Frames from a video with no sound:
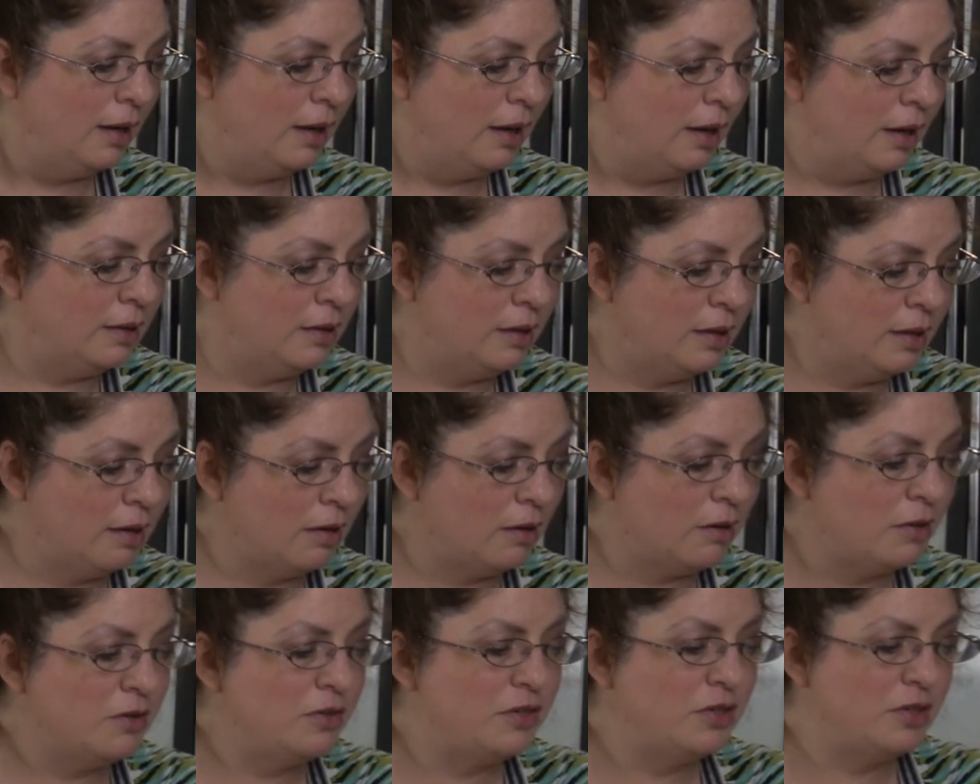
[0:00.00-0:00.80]
And then
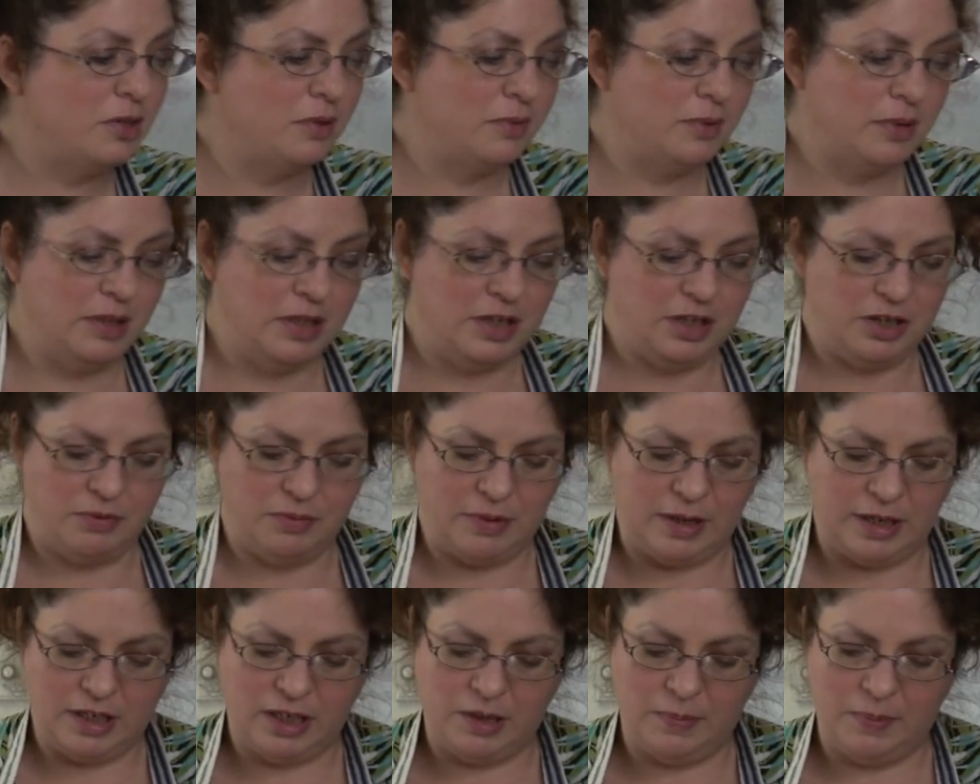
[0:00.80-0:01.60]
also in this
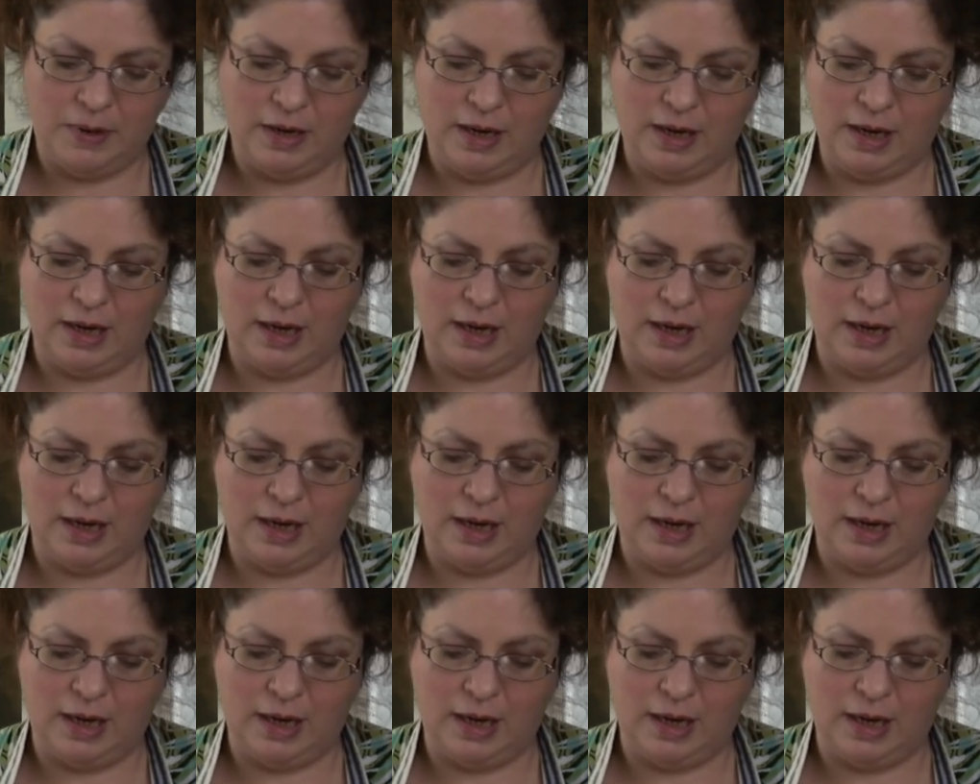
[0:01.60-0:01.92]
recipe,